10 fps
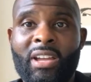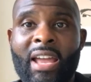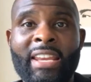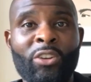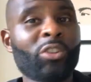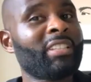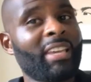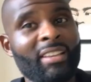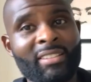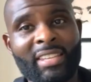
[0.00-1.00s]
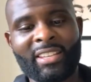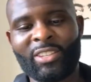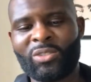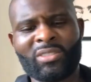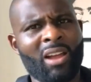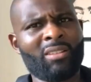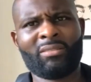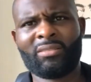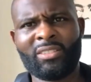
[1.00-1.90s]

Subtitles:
and he looked at it and said, you're done.